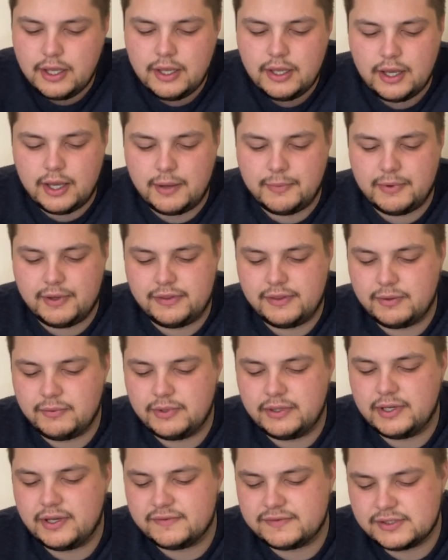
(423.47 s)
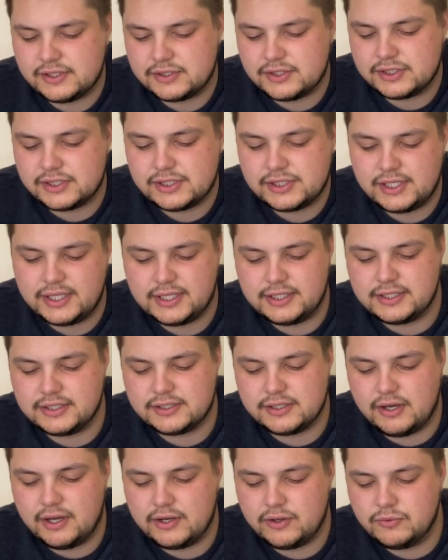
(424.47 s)
I think when you have such a sleek
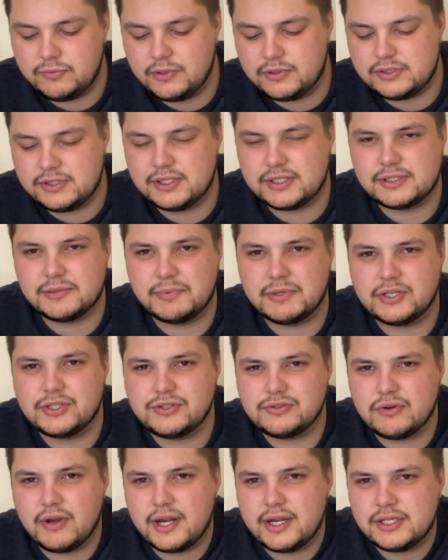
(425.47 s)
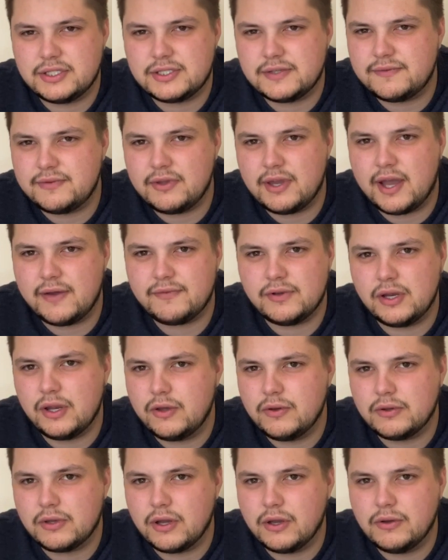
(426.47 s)
design, it almost looks a bit strange if you have a
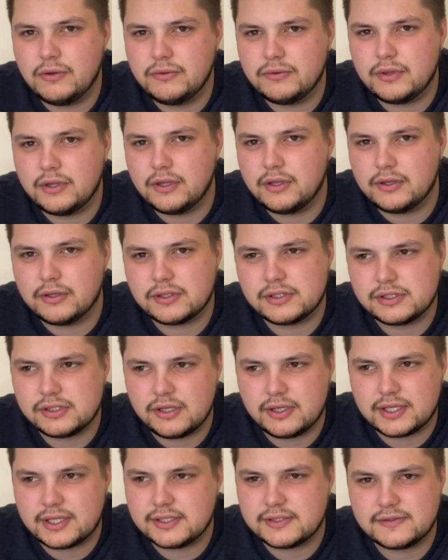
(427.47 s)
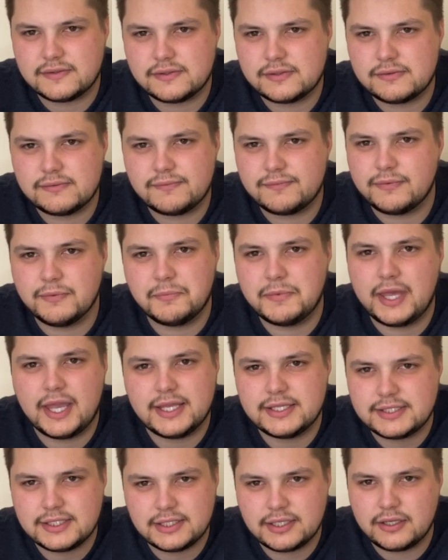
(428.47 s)
logo that looks like it's from the
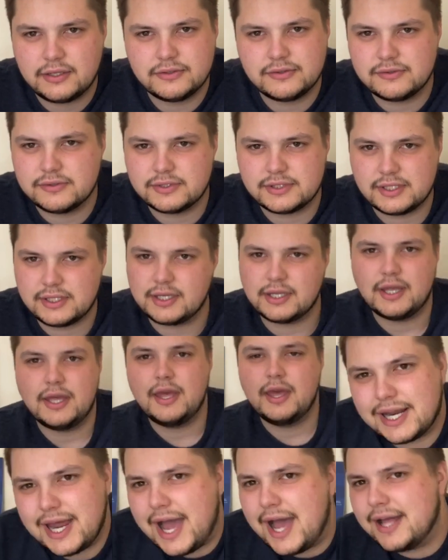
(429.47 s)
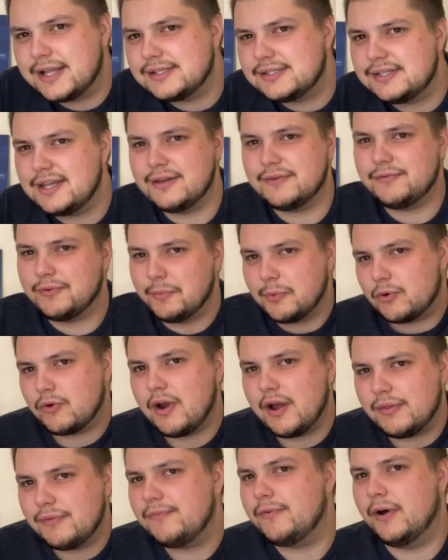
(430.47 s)
1800s and a handset from a
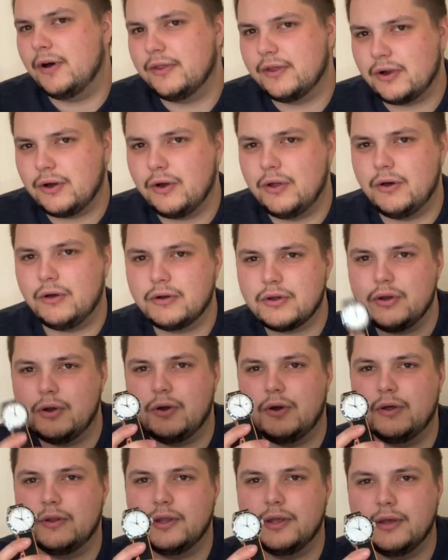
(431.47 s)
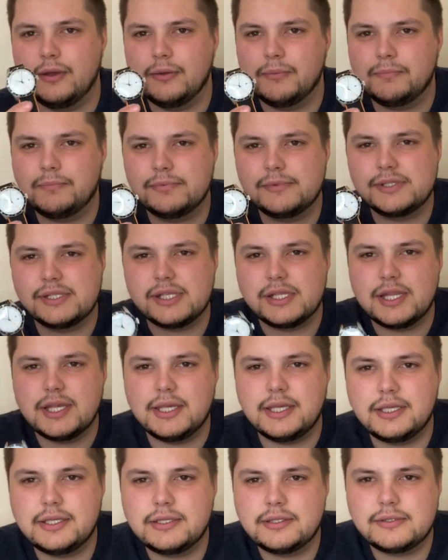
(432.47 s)
grandfather clock on a
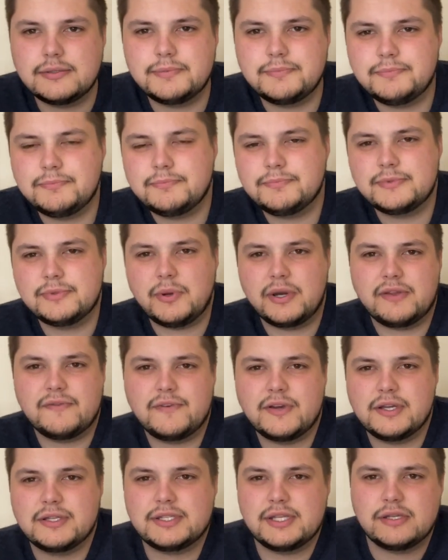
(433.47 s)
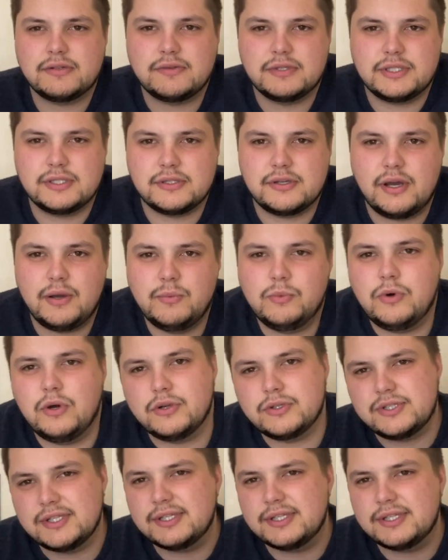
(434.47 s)
sleek 21st century design watch.